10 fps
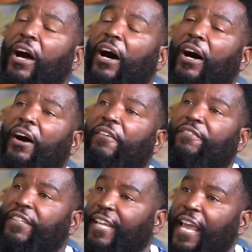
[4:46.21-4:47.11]
uh,
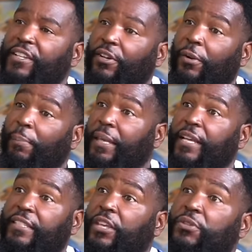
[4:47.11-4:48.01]
for danger
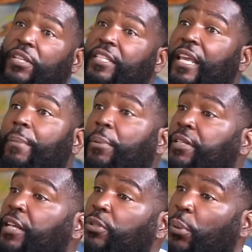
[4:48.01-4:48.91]
because they used to see me with
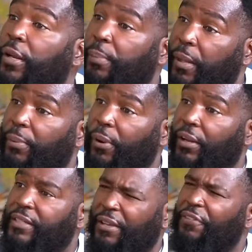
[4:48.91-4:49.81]
10, 20 people. Mm
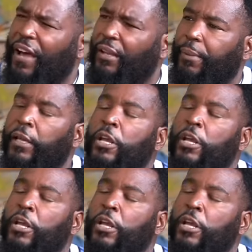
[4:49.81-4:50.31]
-hmm. You follow me?